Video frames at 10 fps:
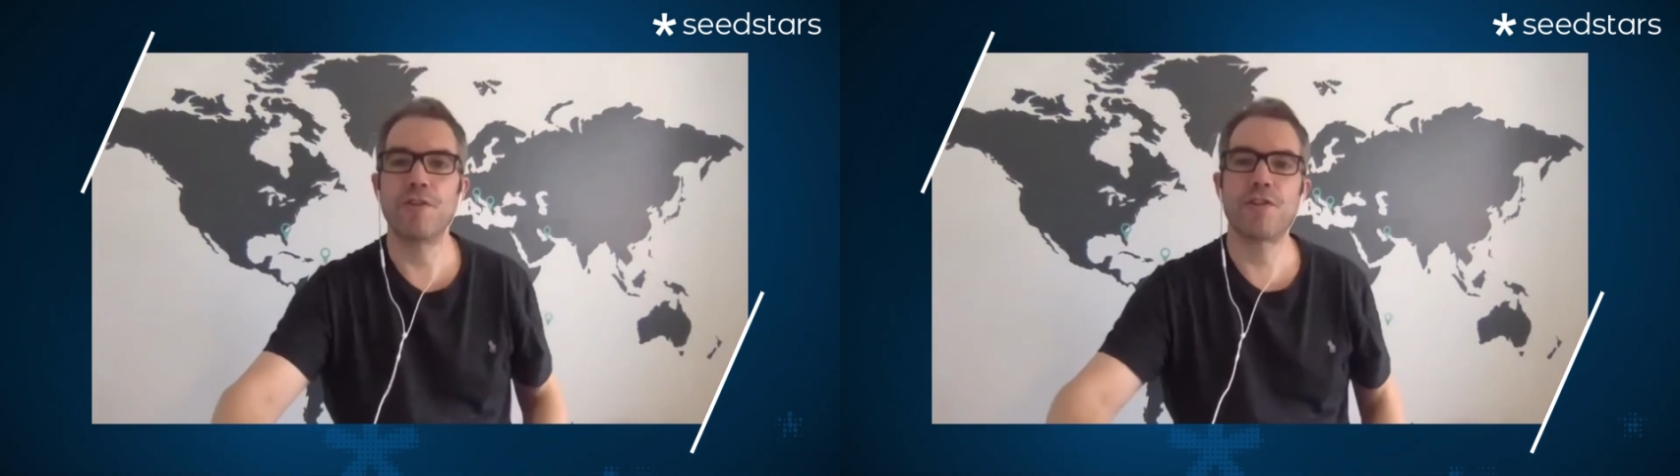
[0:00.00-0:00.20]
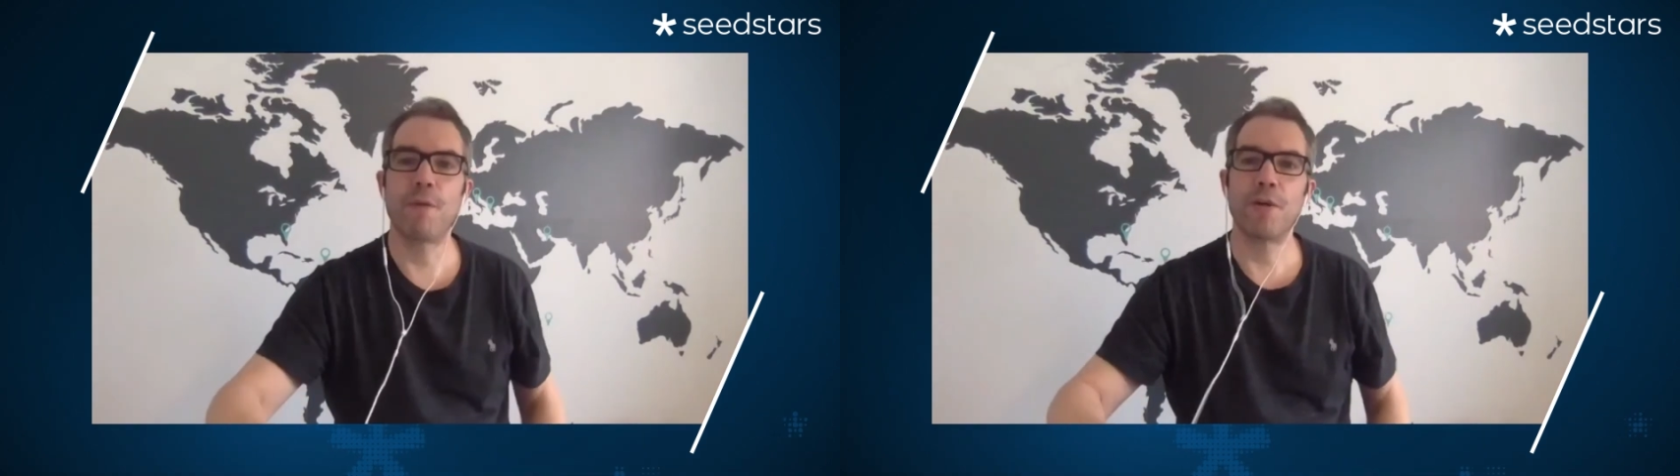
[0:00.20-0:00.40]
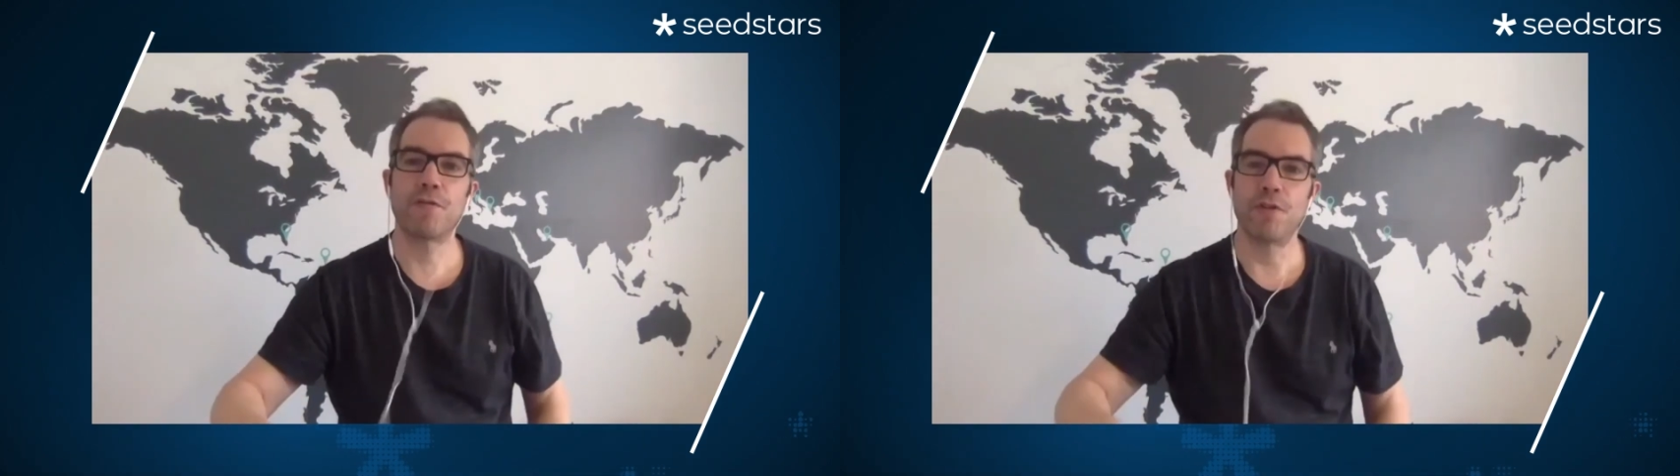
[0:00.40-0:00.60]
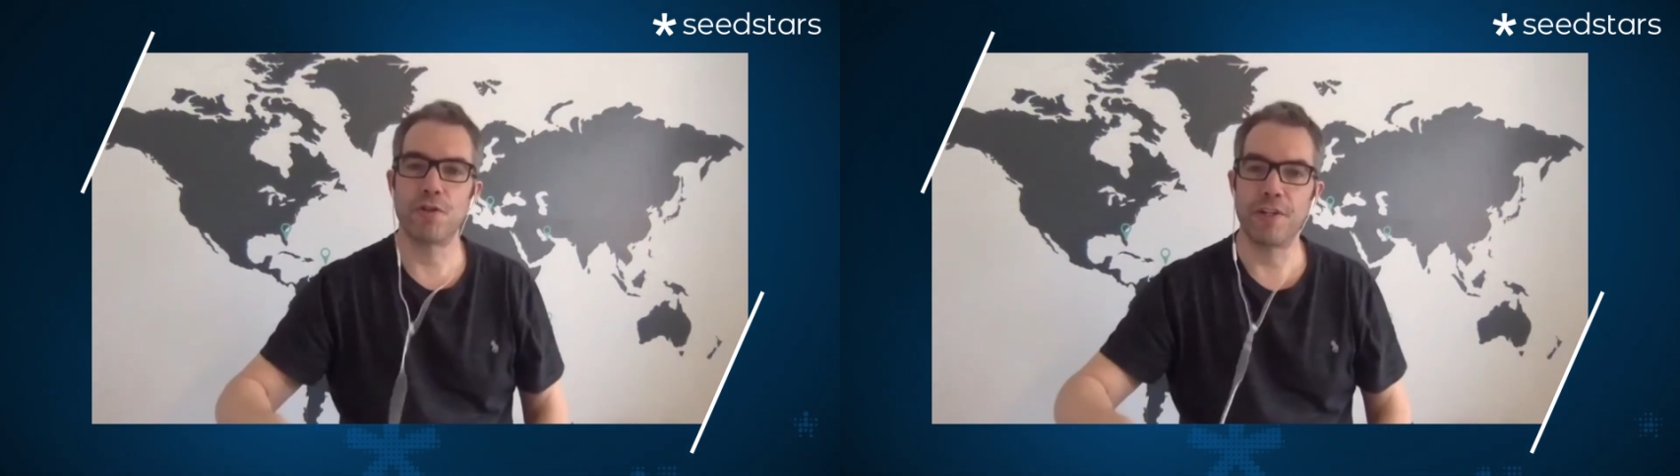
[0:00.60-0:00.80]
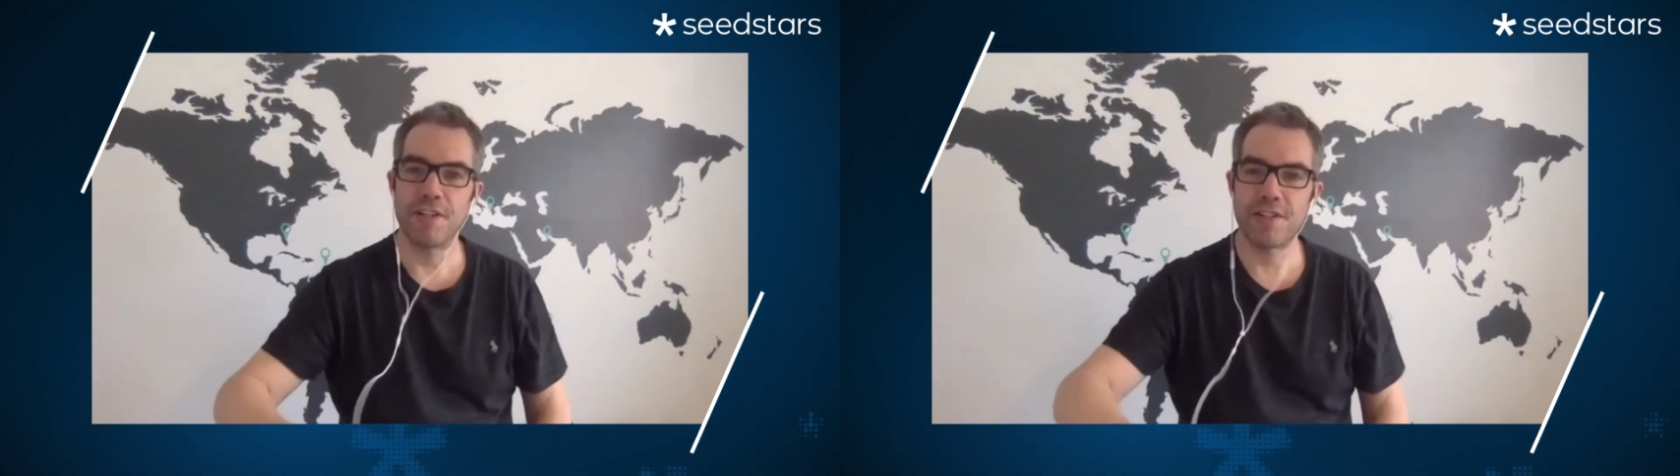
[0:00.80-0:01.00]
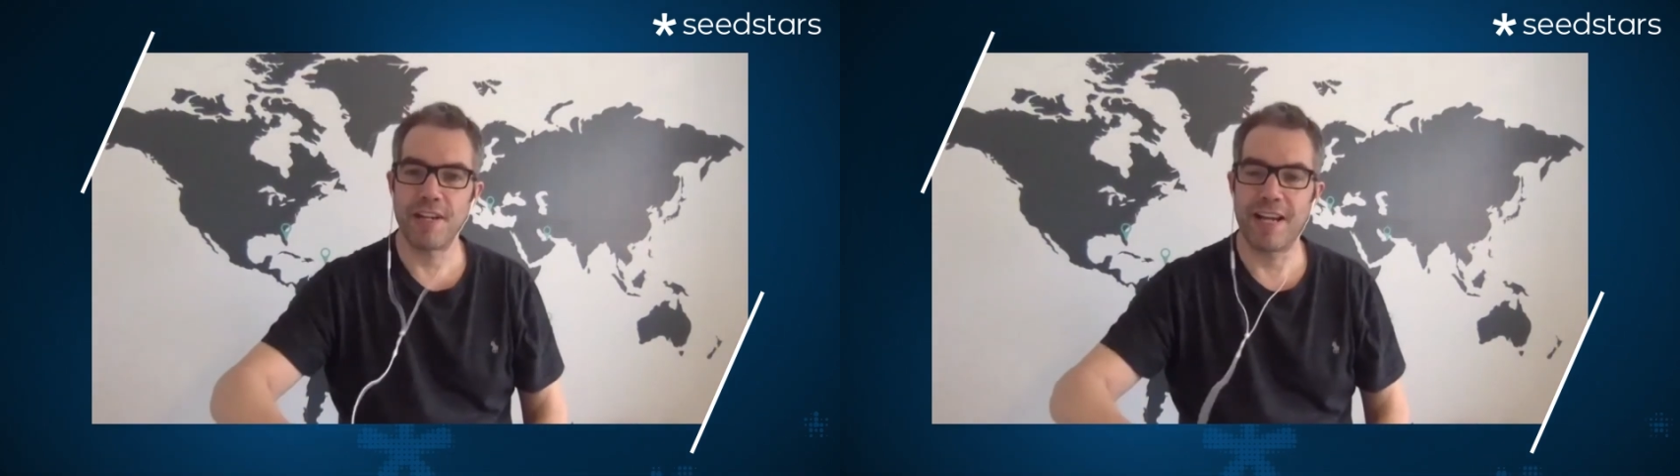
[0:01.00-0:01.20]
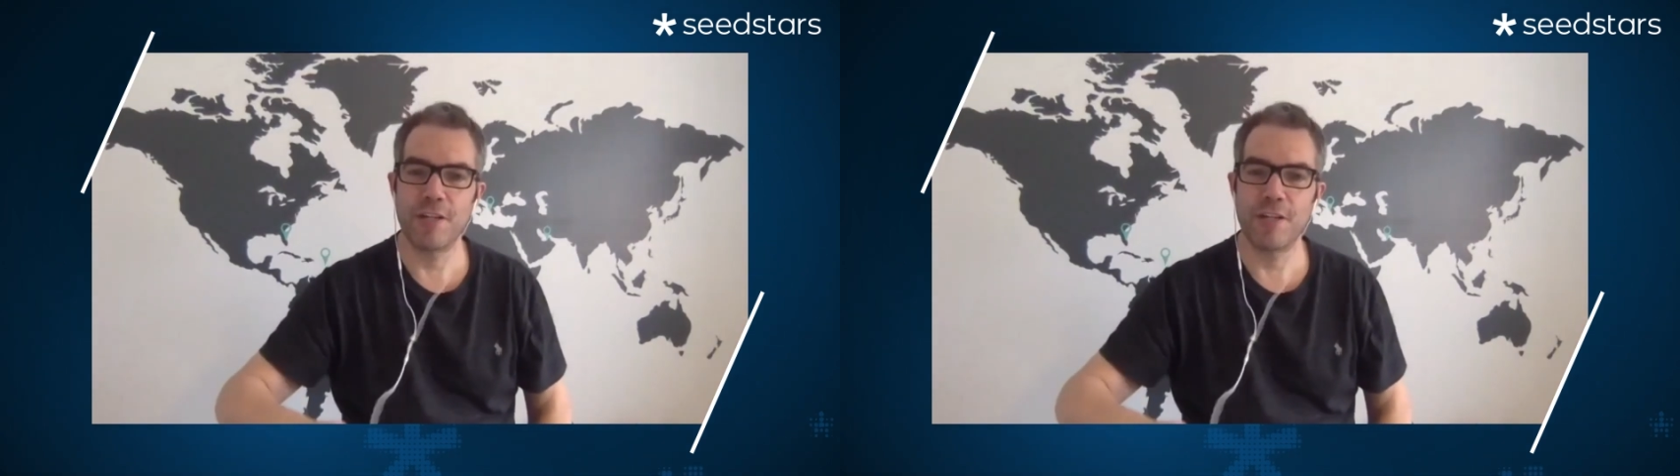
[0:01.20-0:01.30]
you so much for joining us today.